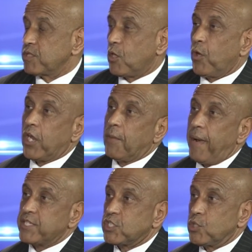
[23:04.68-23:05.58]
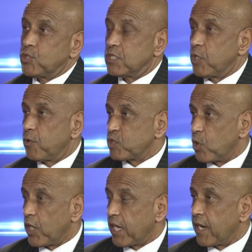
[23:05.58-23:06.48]
at what's going on in Massachusetts. Look at what's
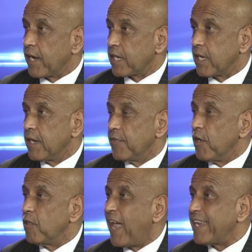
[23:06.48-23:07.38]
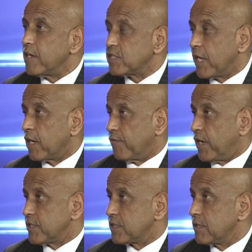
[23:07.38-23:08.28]
going on in Connecticut. They're light years ahead of
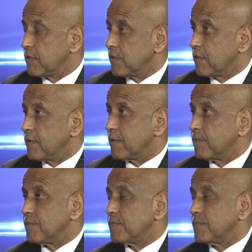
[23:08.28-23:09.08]
us every